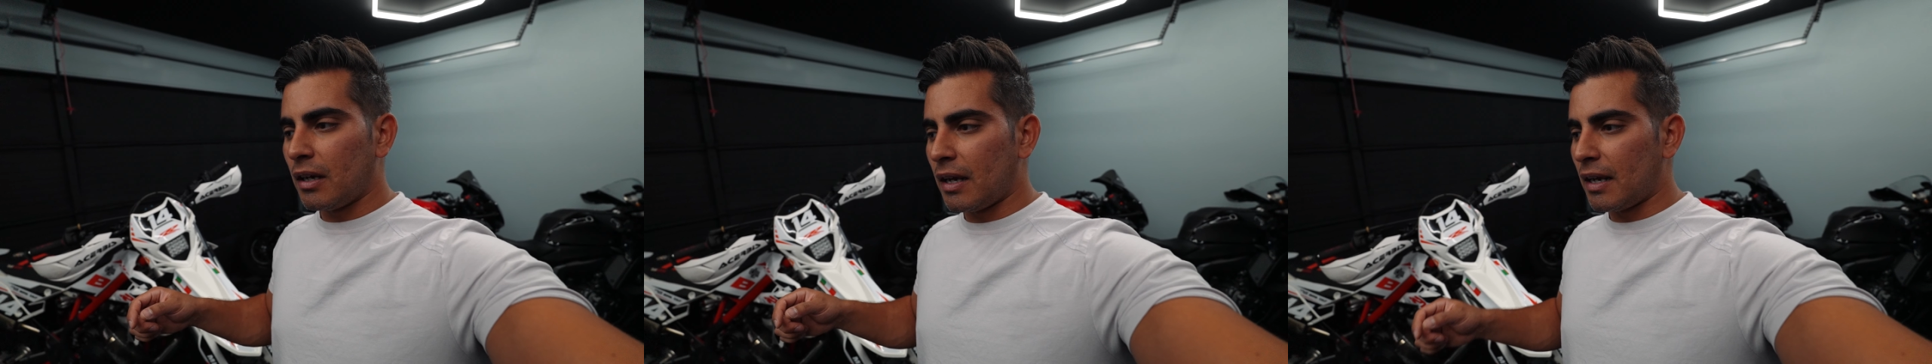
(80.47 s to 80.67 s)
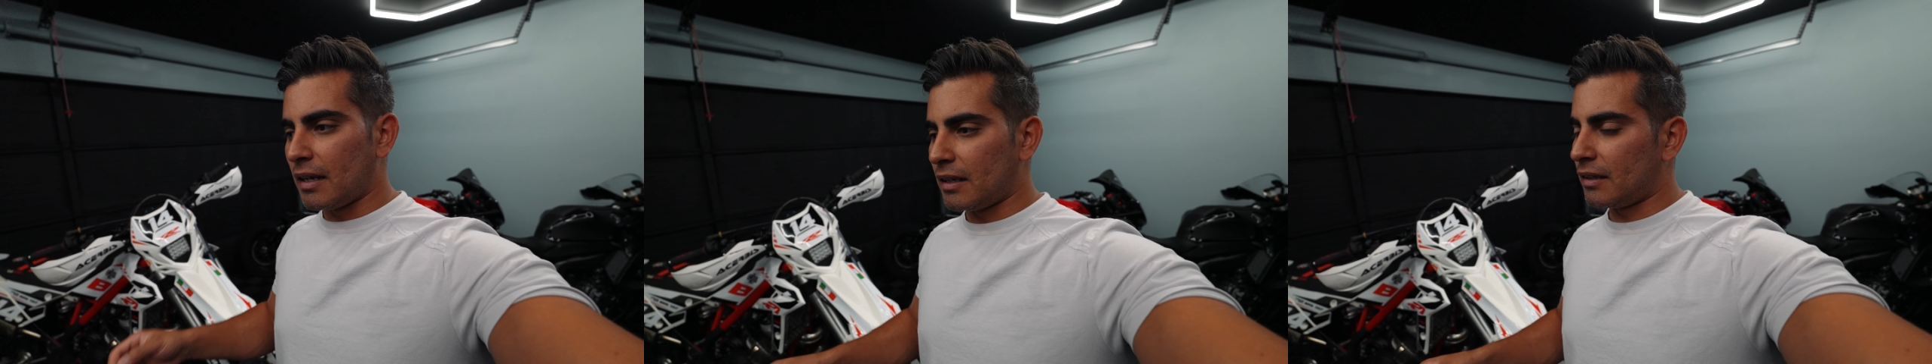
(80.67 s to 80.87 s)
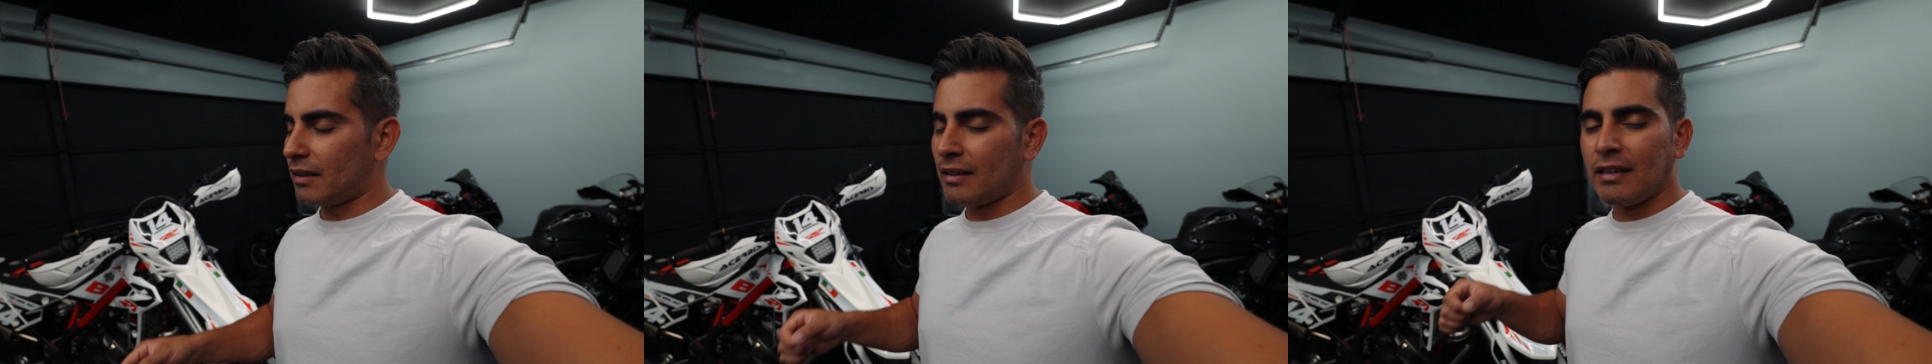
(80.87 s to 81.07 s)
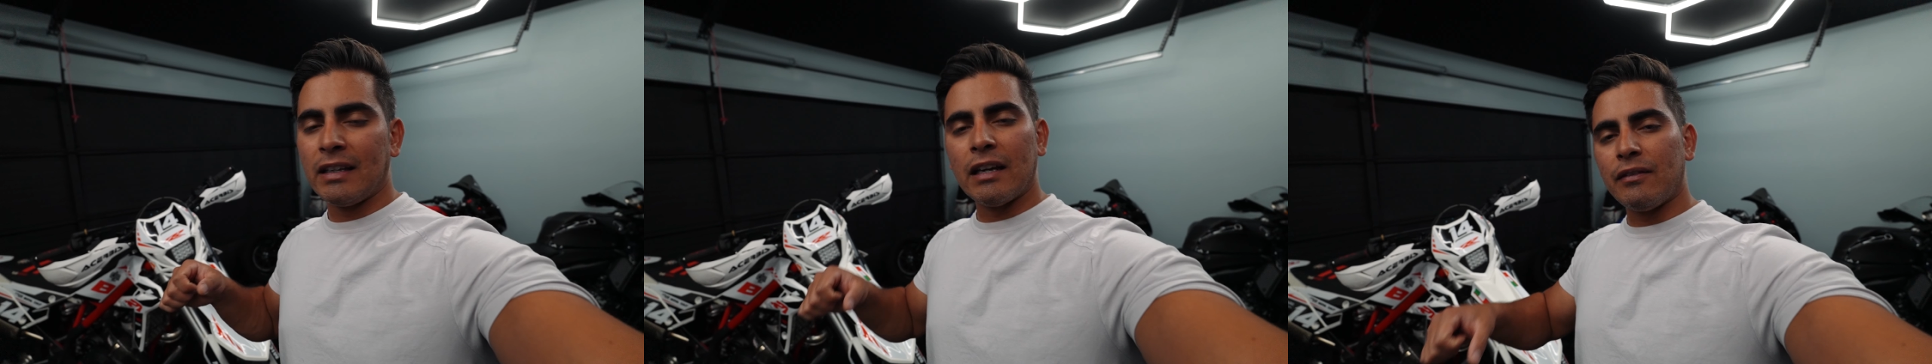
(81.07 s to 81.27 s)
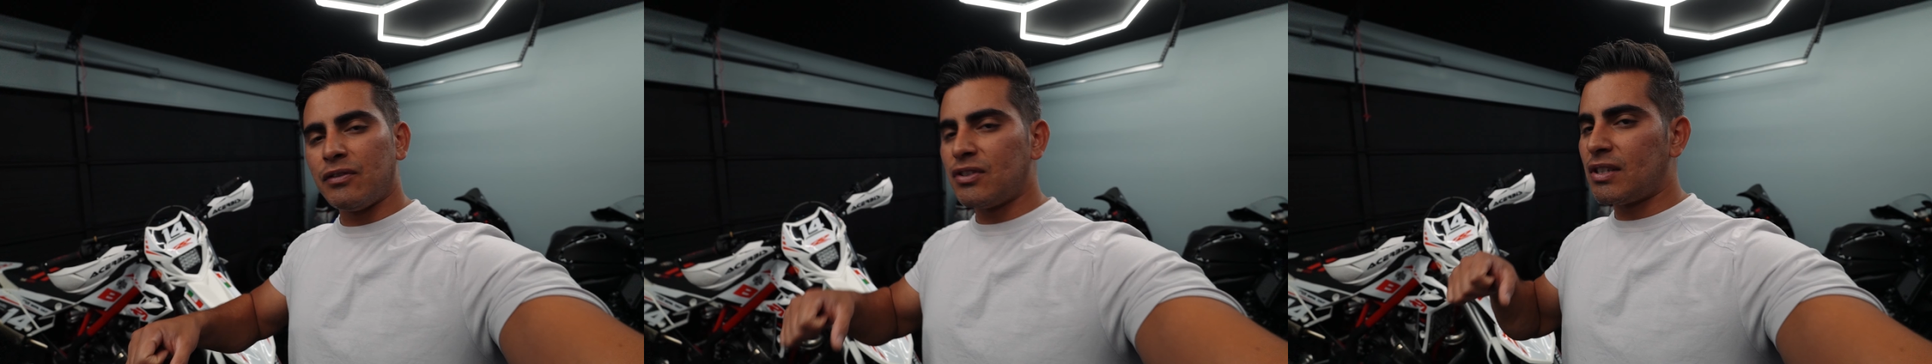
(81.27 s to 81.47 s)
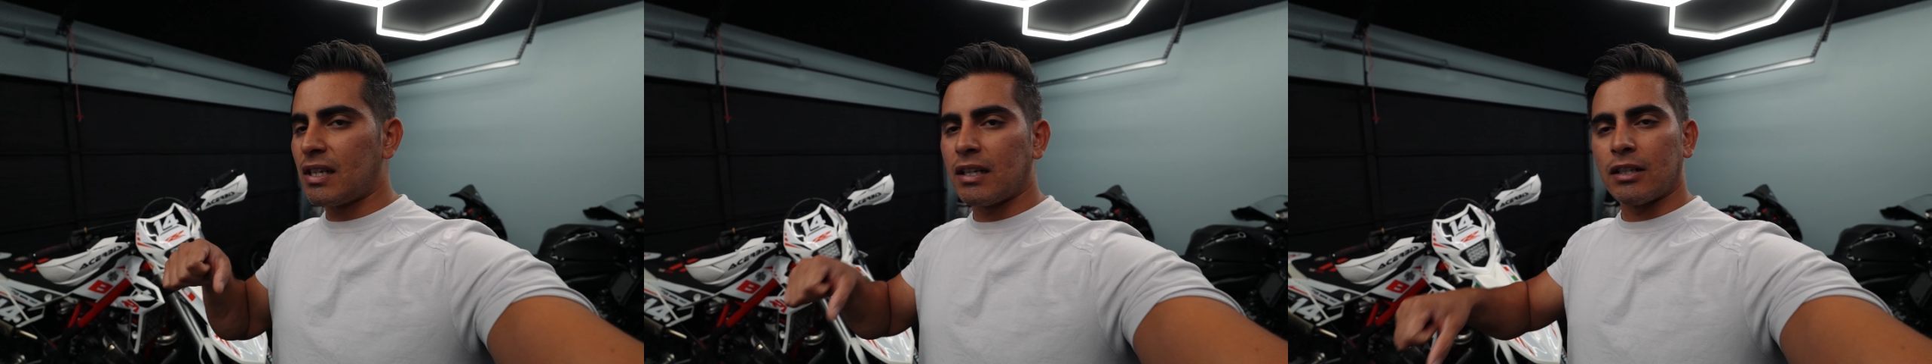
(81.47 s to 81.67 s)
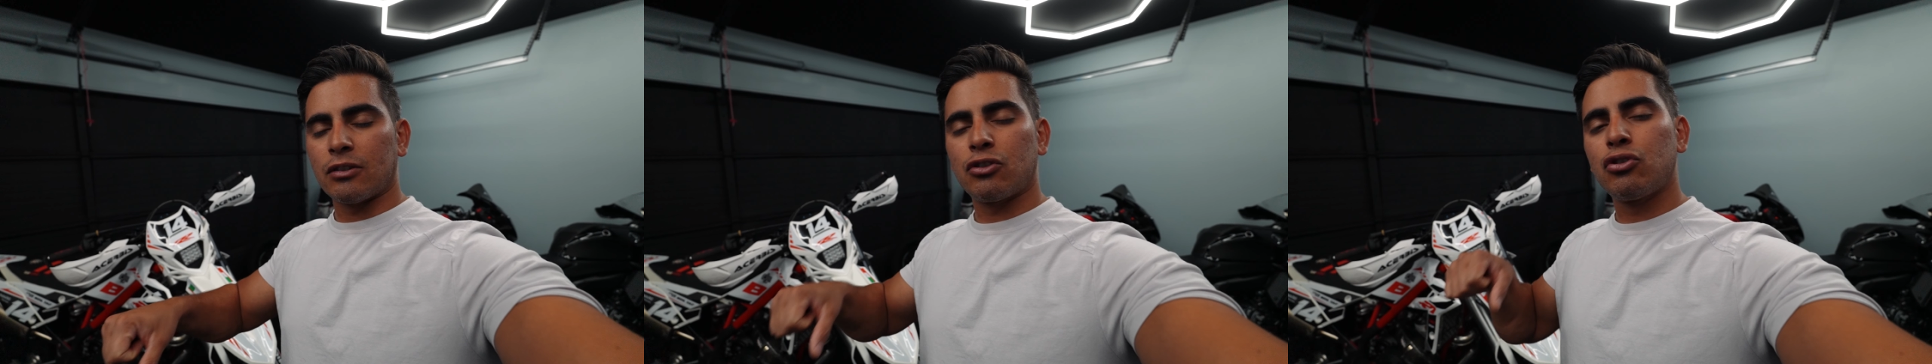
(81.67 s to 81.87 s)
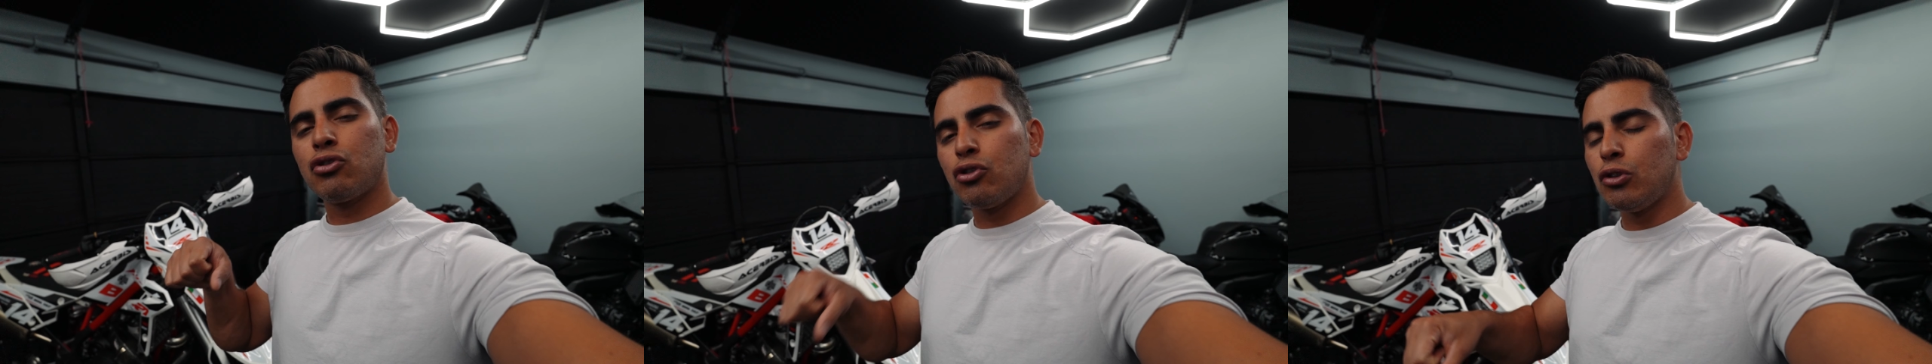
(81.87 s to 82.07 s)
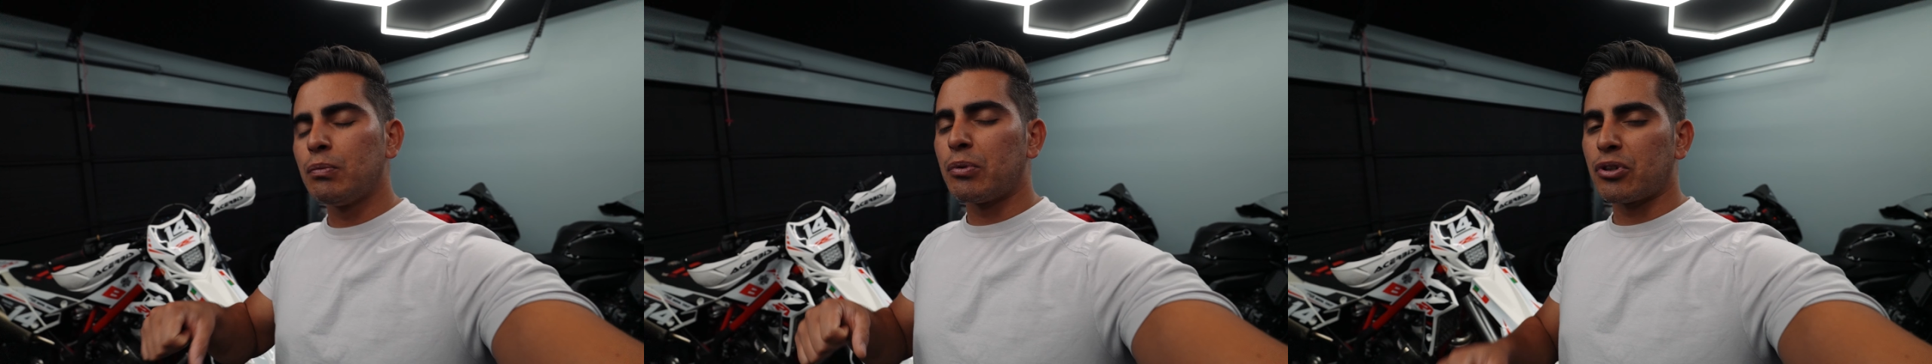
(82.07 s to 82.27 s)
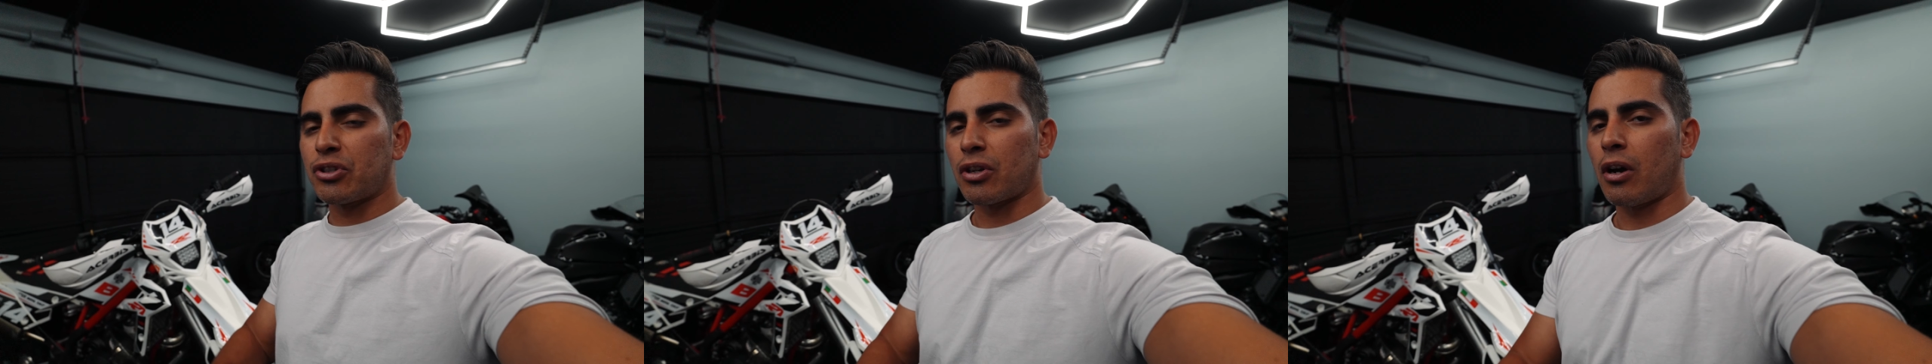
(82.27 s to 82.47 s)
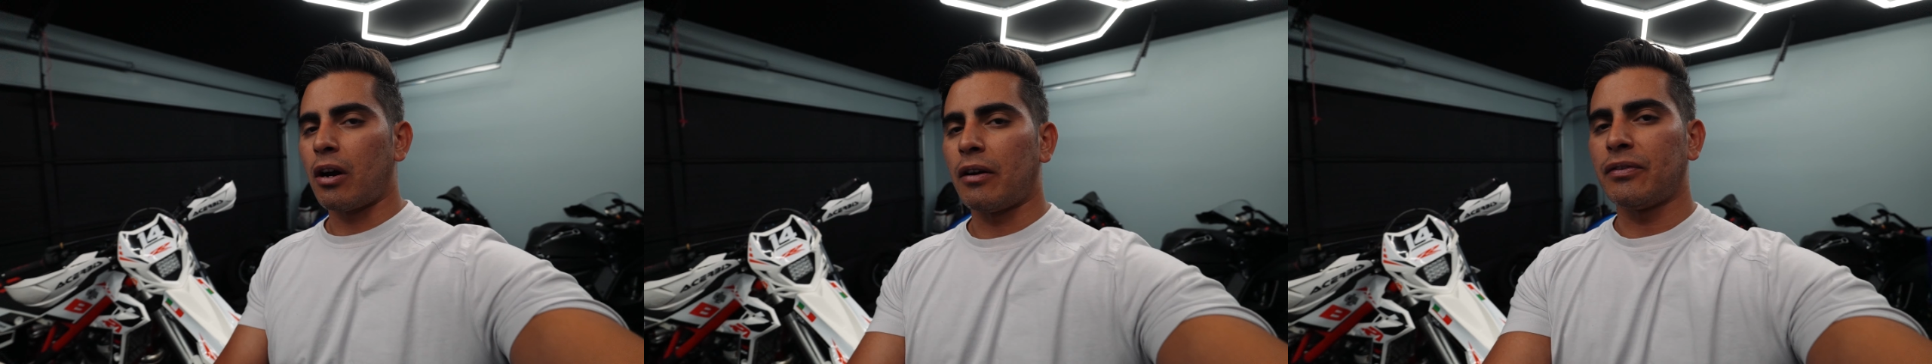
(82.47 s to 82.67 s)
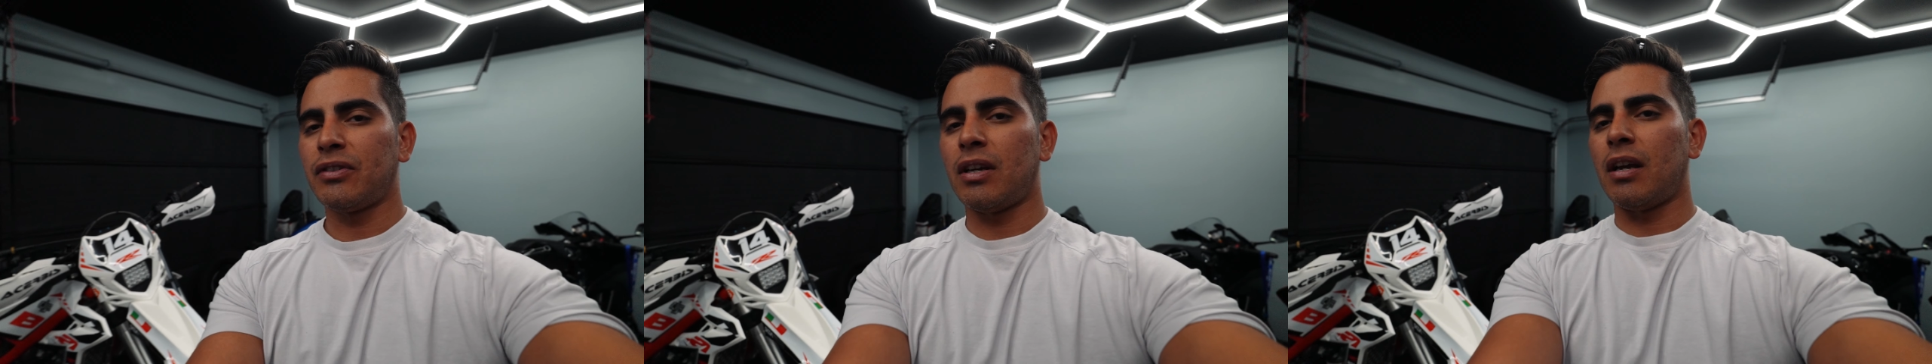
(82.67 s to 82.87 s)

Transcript: It gives in, it's super soft,